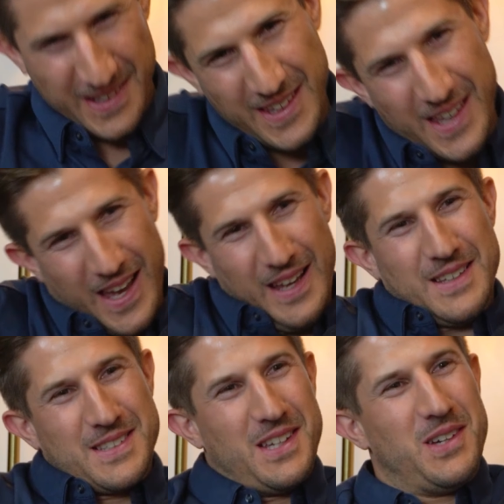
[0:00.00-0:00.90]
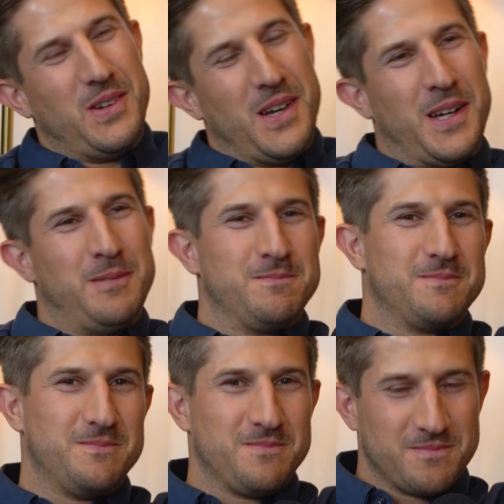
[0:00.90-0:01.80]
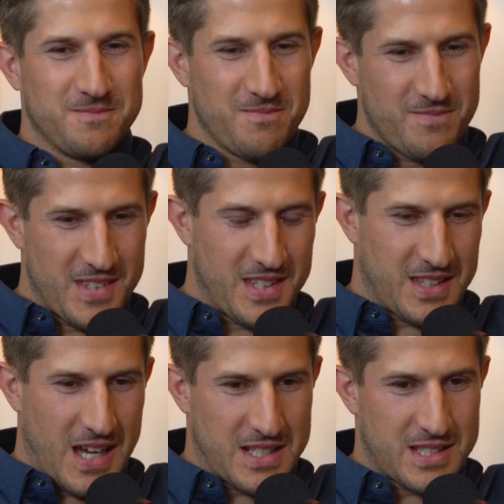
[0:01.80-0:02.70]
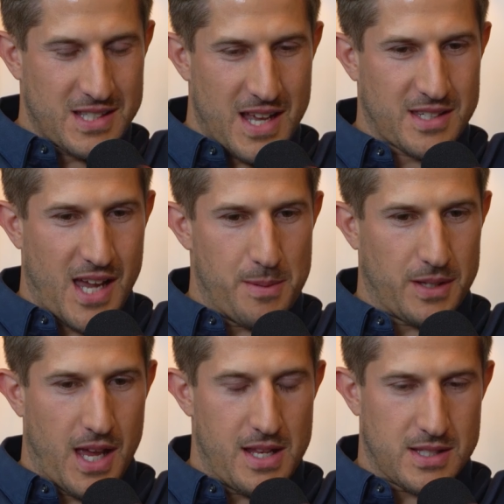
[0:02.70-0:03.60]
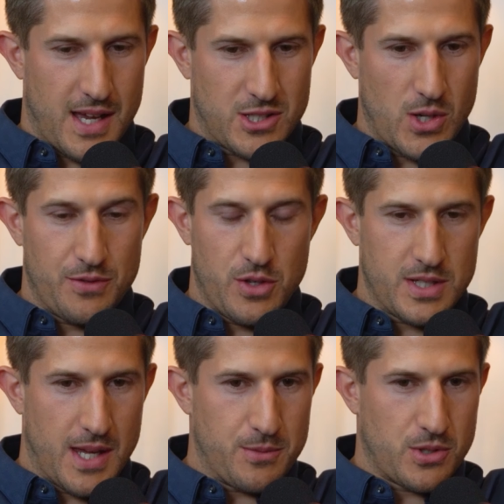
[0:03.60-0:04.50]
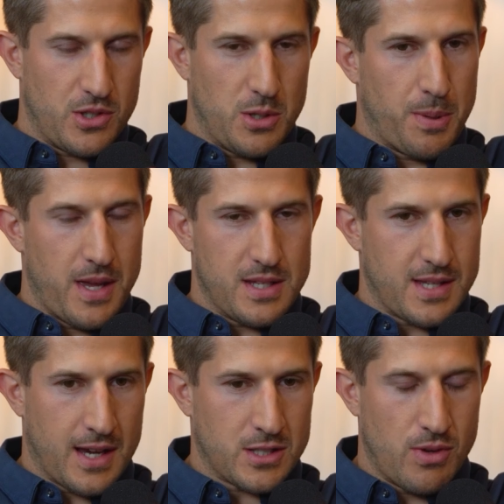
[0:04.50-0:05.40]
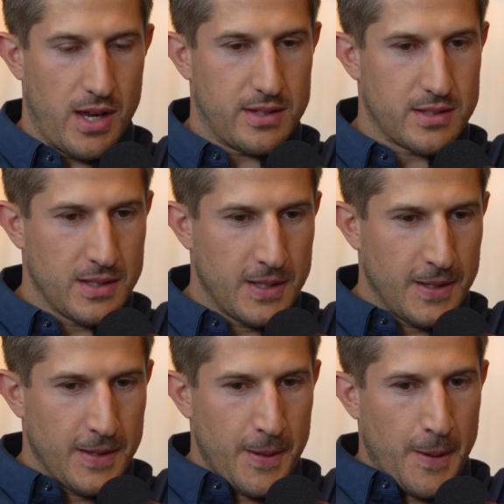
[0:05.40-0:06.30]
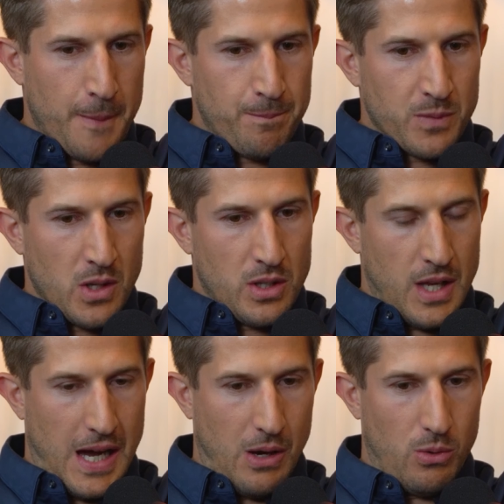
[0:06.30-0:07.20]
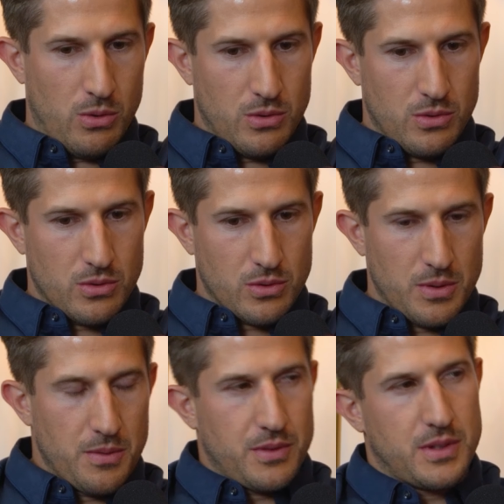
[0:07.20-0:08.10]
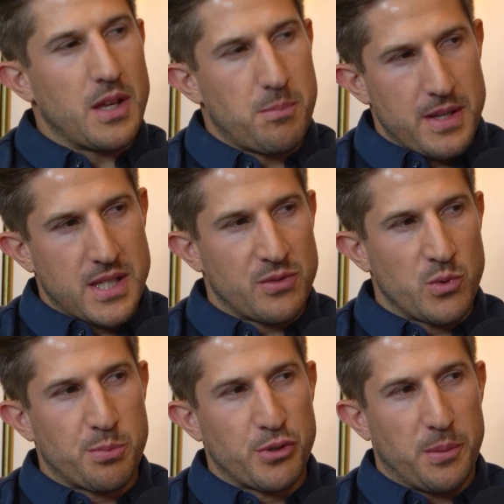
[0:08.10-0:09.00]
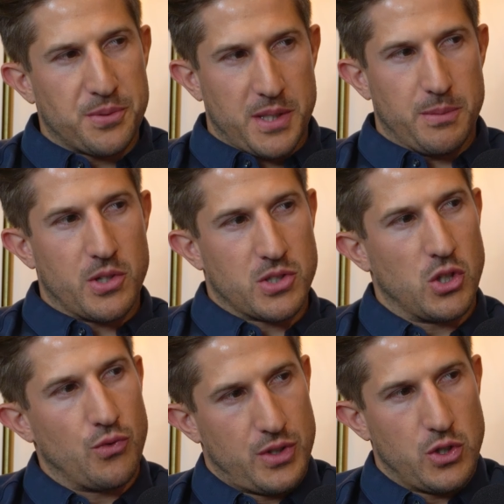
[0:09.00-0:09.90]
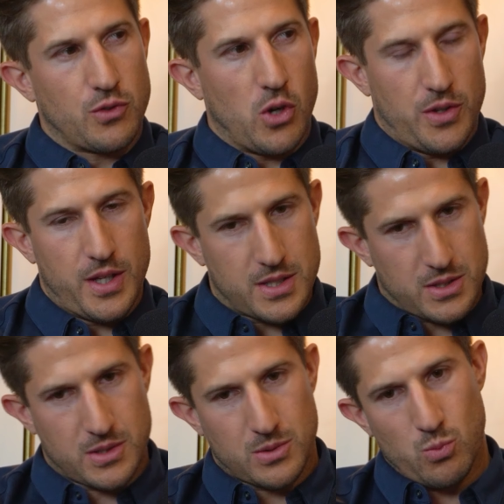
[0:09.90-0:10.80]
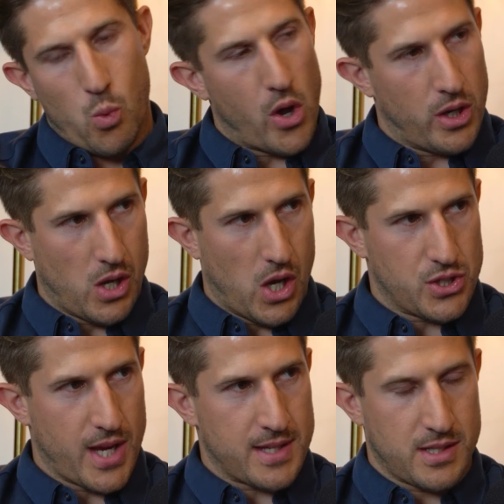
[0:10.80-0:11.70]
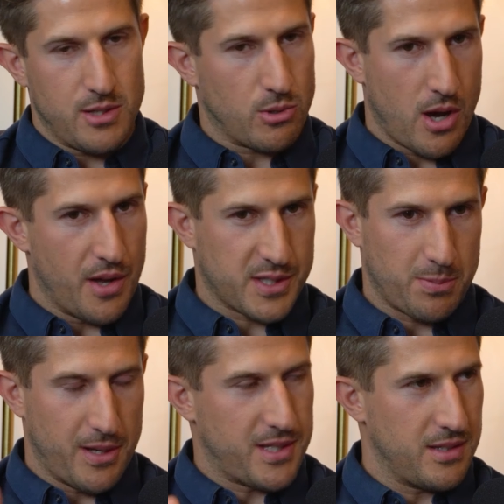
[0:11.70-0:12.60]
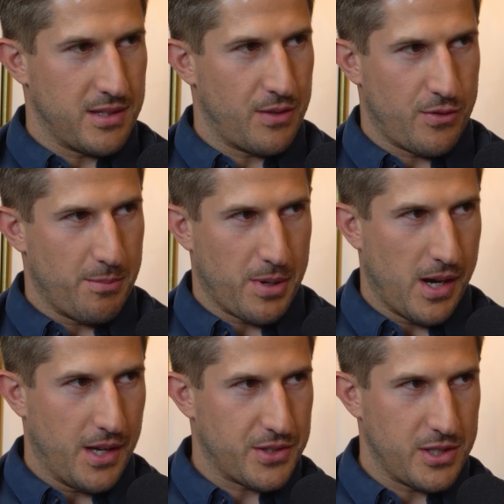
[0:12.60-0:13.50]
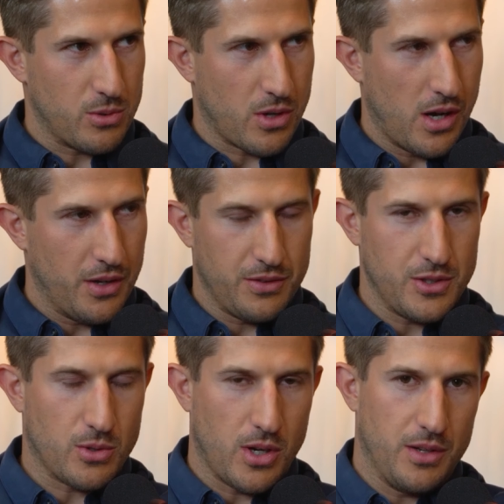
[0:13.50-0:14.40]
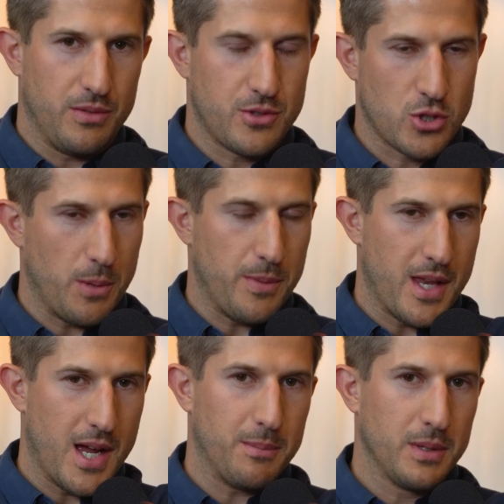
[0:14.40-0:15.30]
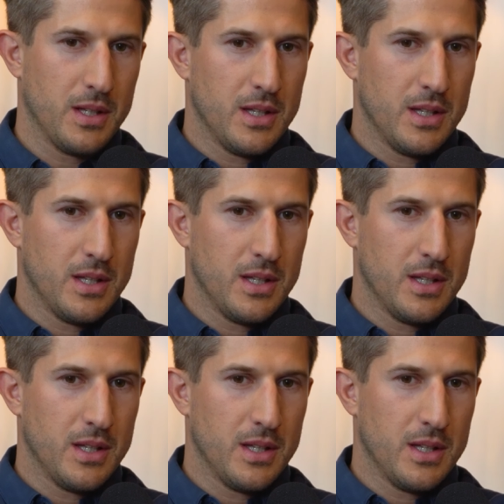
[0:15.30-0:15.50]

Yeah. So that's capital gains tax. You have your exemption. You pay your tax rate. Now, a bit different with property, because you've got this one large asset. You can't split into different parts, and you can't chop that up.